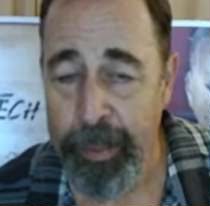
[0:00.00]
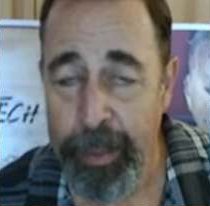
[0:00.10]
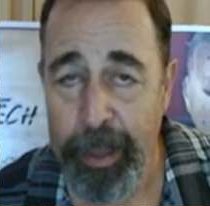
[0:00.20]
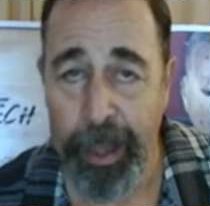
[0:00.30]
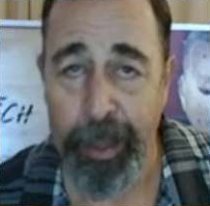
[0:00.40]

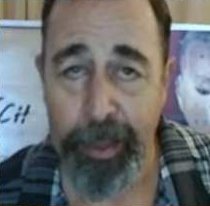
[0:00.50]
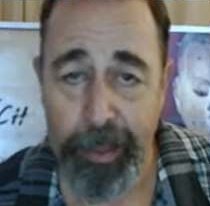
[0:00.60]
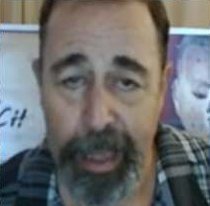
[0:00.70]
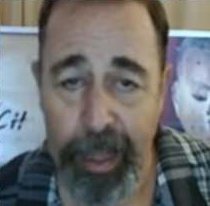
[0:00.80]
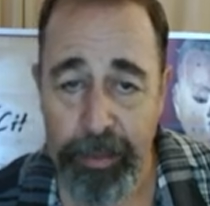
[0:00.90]
and
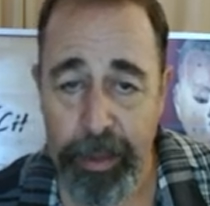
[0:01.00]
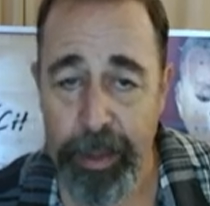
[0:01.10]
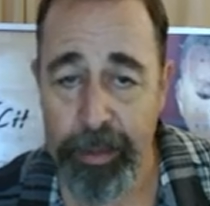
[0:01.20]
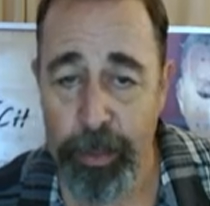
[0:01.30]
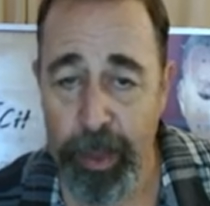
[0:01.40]
NASA
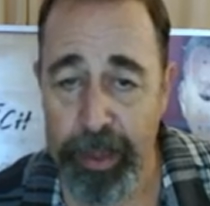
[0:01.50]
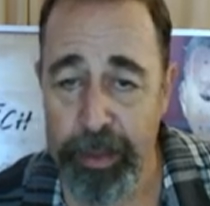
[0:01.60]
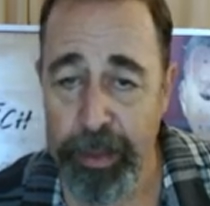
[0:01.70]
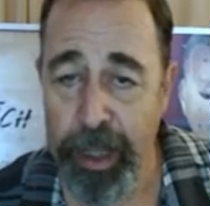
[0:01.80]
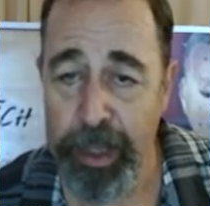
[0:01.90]
is going to
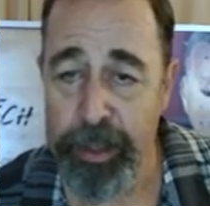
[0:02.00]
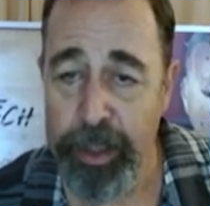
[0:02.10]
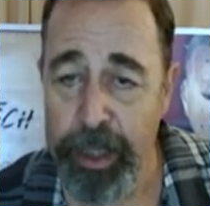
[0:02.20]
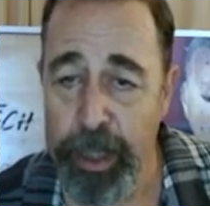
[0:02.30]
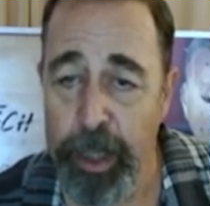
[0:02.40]
launch
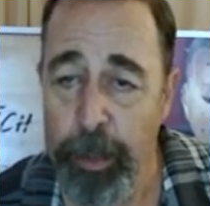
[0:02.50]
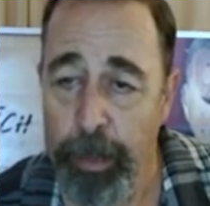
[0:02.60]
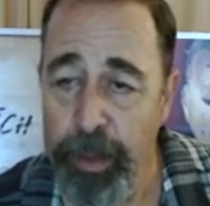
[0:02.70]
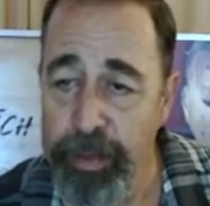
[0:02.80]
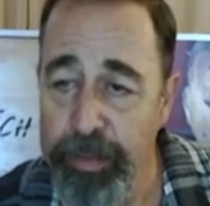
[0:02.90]
the
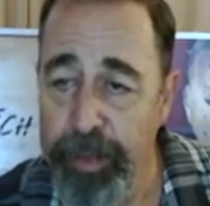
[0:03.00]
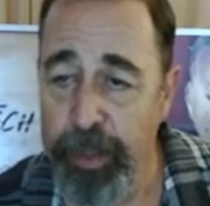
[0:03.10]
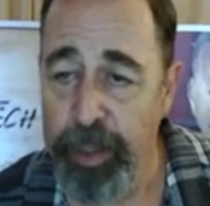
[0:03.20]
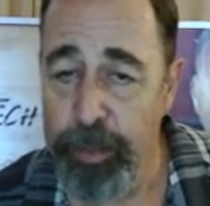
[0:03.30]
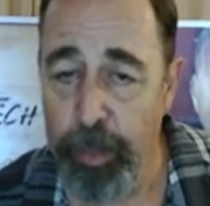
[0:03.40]

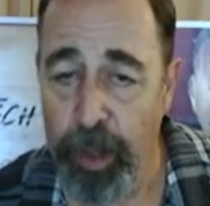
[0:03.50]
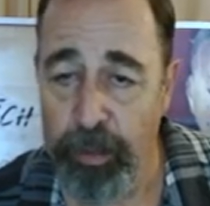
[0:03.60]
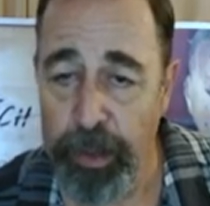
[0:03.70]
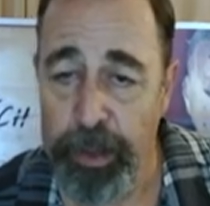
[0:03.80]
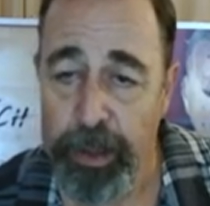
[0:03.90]
Perseverance
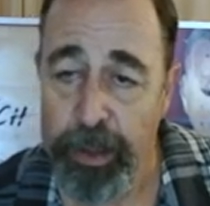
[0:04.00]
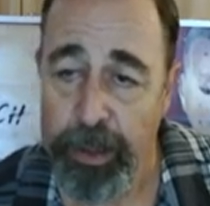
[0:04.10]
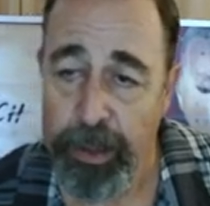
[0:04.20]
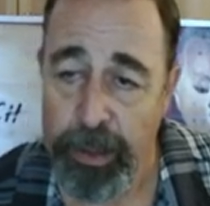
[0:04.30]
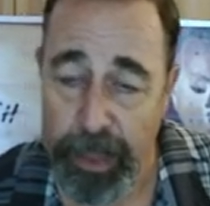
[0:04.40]
rover
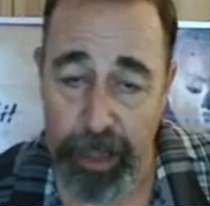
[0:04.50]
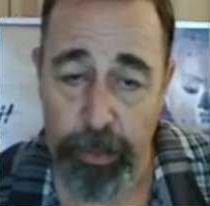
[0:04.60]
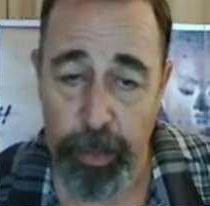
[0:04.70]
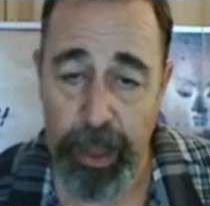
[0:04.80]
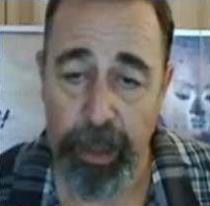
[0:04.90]
next
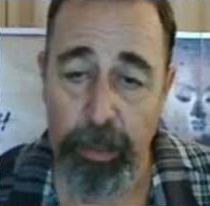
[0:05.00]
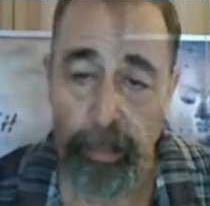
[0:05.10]
week.